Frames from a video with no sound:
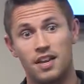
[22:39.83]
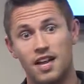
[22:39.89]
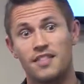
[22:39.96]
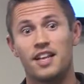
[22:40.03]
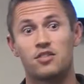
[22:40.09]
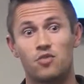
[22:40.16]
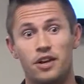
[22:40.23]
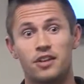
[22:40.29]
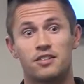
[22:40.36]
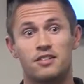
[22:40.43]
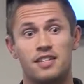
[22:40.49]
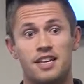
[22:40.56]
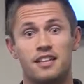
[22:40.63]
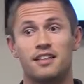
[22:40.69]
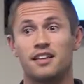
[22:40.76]
And that's why you're
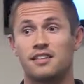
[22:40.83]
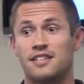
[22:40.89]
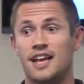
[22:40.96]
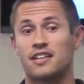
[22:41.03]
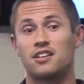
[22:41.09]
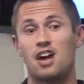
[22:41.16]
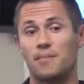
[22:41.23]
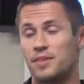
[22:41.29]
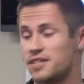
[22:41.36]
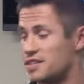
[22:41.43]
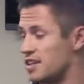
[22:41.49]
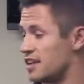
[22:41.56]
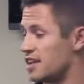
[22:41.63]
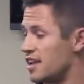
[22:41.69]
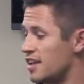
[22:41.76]
seeing the exact
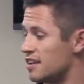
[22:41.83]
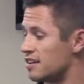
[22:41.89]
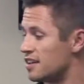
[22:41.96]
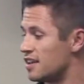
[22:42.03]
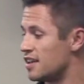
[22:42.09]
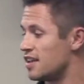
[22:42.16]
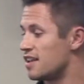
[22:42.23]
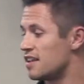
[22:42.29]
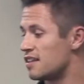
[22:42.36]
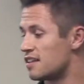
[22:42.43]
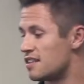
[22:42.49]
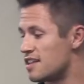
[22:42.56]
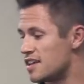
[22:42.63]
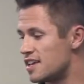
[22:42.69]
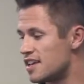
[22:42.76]
opposite. And the
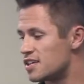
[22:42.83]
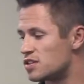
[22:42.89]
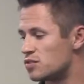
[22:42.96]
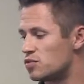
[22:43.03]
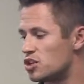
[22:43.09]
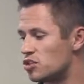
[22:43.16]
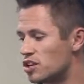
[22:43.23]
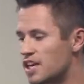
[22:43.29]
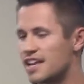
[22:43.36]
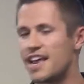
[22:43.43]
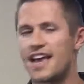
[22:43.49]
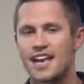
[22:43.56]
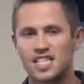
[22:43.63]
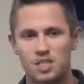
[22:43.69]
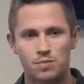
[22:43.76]
thing is, when you look at an
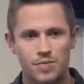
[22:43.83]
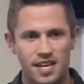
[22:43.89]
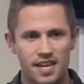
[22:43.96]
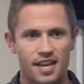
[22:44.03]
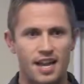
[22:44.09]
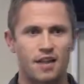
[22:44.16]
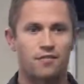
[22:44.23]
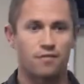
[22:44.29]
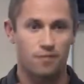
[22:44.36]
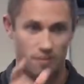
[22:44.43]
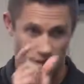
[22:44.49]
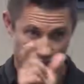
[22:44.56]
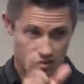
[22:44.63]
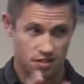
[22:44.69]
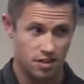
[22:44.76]
SPF
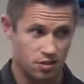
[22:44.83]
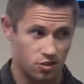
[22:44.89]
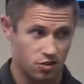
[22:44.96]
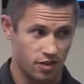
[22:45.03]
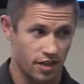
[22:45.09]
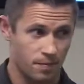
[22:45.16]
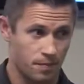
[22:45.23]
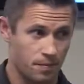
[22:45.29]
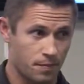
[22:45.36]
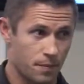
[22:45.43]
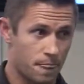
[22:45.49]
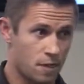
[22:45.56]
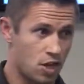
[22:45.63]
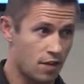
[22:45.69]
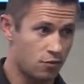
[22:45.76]
on sunscreen,
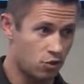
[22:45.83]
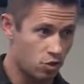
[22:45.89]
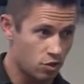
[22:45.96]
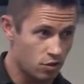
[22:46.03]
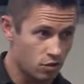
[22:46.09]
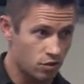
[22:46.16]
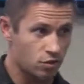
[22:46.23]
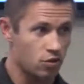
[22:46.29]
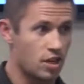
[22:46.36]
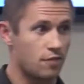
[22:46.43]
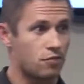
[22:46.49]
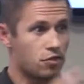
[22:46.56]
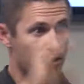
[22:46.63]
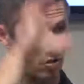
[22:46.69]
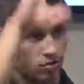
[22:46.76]
you have
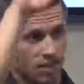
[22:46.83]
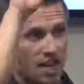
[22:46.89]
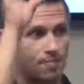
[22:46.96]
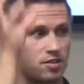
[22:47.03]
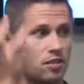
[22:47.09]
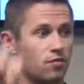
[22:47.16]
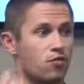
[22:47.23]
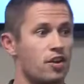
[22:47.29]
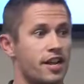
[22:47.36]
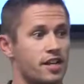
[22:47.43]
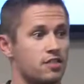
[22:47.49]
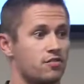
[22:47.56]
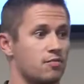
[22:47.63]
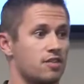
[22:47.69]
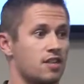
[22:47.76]
two types of
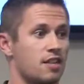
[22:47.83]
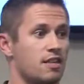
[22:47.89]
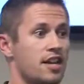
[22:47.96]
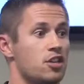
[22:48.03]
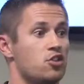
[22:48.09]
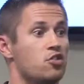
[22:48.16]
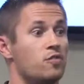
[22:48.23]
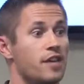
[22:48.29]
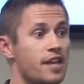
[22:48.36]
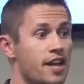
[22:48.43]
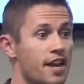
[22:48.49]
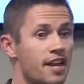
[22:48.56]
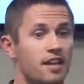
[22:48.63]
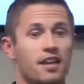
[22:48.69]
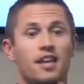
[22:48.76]
rays from sunlight,
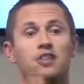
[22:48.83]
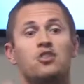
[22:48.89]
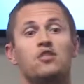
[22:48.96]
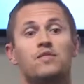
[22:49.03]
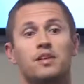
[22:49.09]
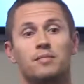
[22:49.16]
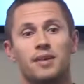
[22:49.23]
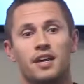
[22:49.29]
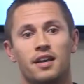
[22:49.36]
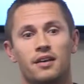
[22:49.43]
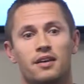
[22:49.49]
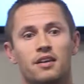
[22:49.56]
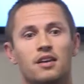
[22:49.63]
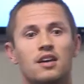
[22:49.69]
UVA and UVB.